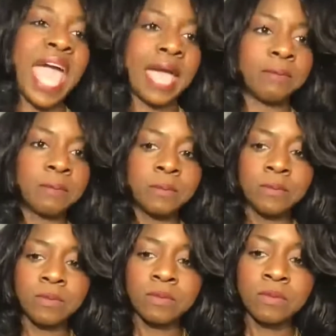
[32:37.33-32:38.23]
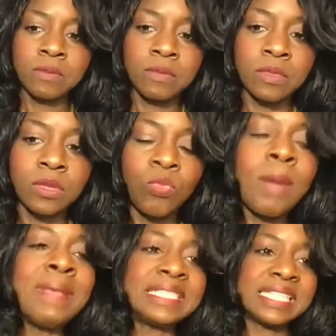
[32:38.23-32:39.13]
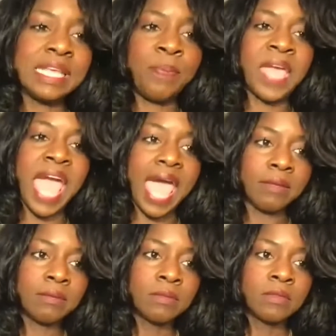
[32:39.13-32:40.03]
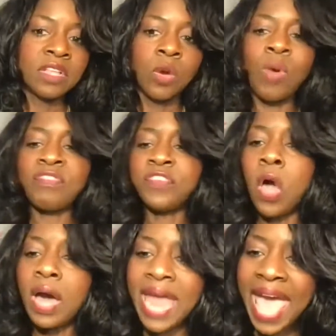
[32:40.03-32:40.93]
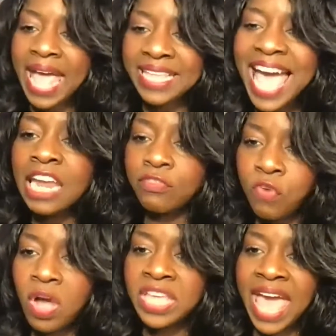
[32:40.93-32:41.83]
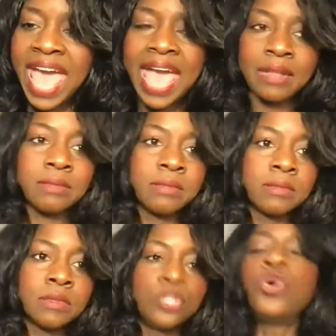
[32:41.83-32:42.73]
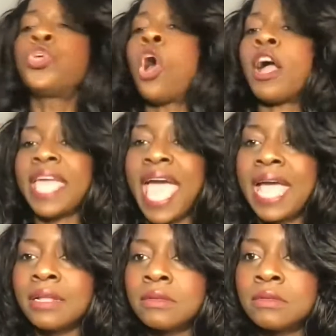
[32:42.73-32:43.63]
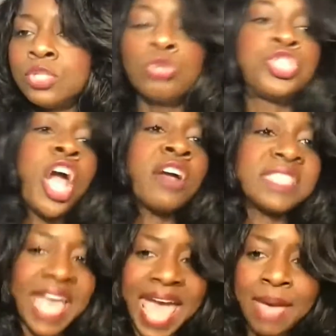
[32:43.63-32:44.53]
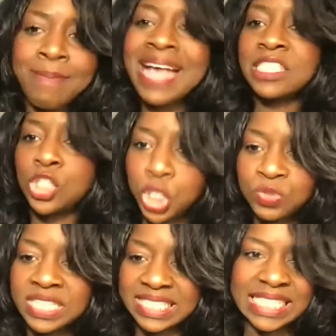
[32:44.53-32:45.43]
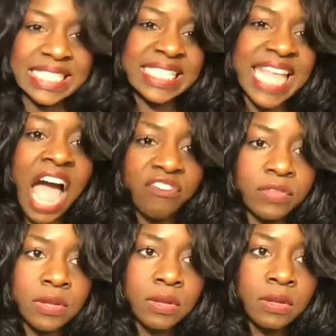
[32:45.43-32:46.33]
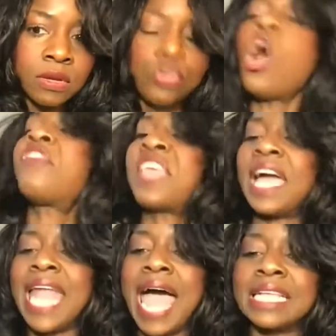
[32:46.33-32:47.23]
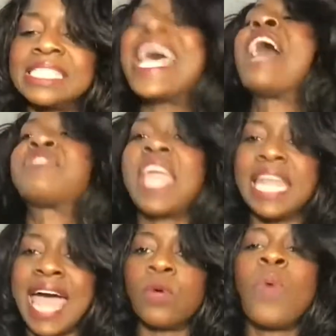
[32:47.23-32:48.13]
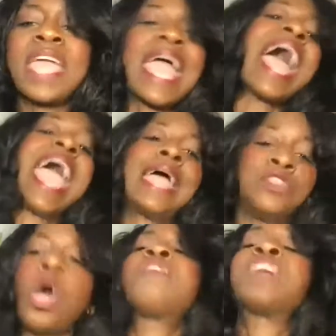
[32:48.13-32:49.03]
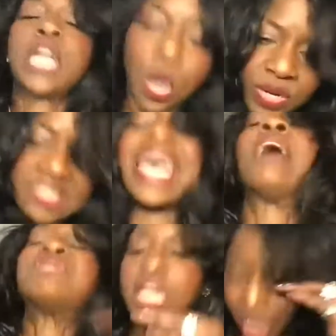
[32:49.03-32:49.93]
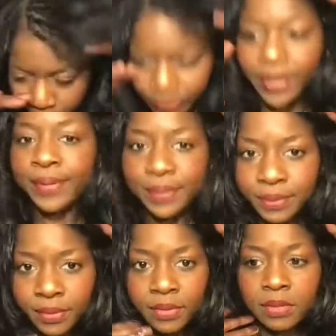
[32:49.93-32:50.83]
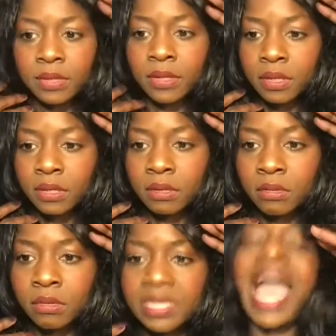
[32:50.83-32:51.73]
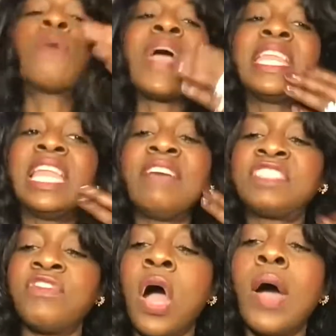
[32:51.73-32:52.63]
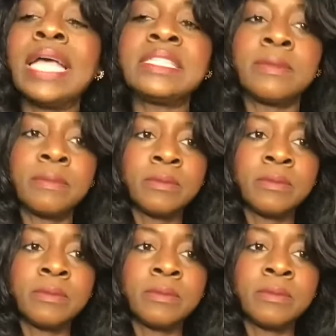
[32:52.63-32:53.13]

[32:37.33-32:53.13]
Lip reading: at? Where Mississippi at? Where Florida at? California at? New York at? New Jersey at? Massachusetts and stuff. North Carolina, South Carolina, where you at? North Dakota, South Dakota. Y'all ready to lift your voice?